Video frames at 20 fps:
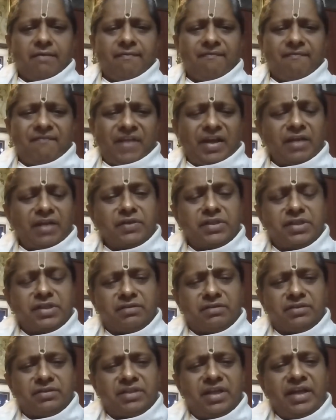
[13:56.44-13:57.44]

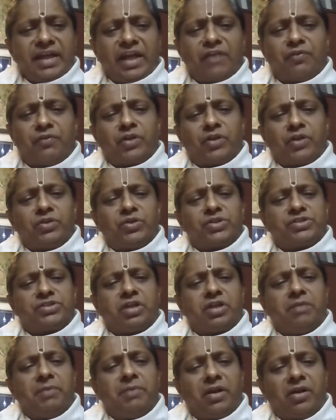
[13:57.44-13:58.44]
whenever the need for those
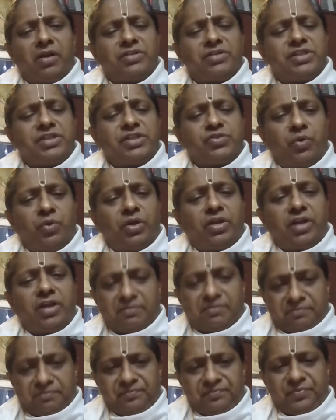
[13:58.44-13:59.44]
terminologies would
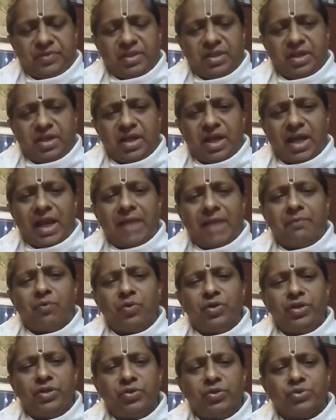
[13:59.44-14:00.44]
come, I
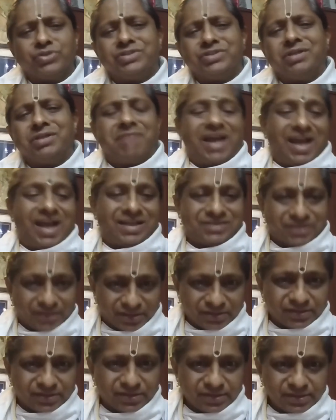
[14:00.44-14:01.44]
would use them as it
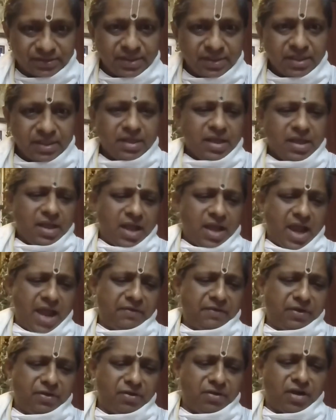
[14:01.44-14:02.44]
is. I
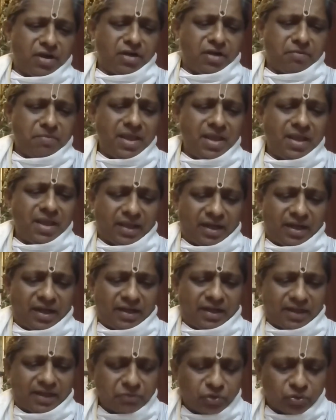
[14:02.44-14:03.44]
would not make an
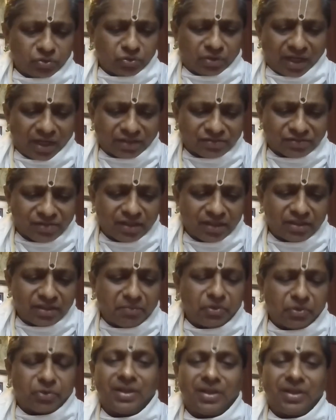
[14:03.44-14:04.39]
attempt to translate them to